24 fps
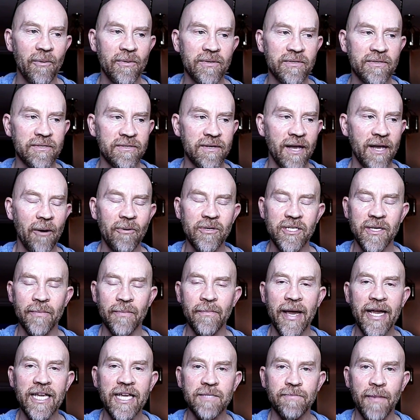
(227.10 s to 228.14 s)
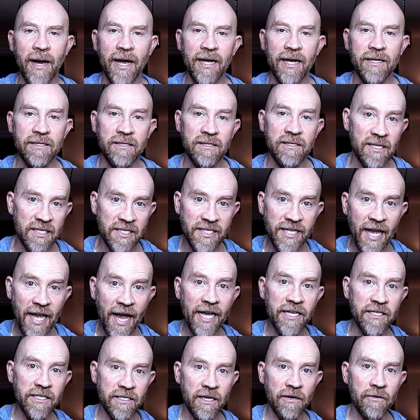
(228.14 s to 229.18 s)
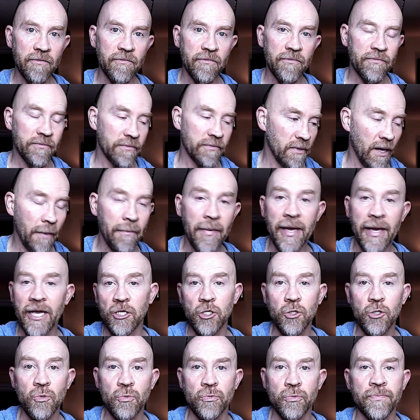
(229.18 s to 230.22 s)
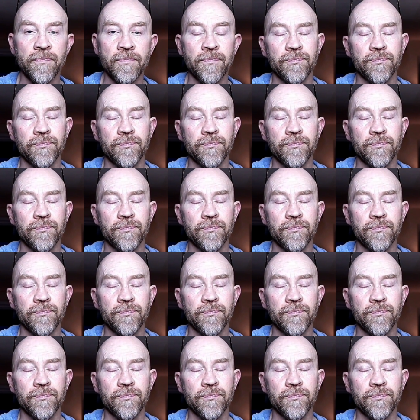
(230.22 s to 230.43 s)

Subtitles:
was amazed by the size of a Mainecoon.